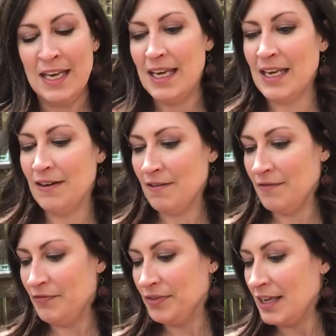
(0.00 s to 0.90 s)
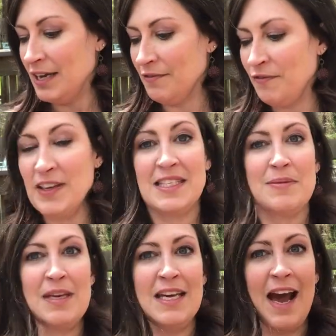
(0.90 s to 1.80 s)
It, it fits
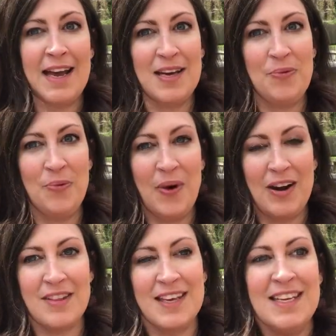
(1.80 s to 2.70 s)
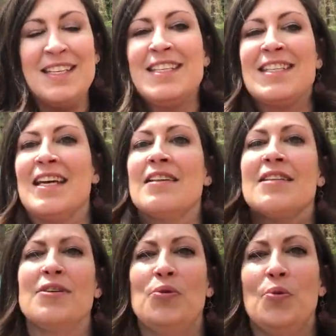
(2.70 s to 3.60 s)
me. I can wear this. It's a little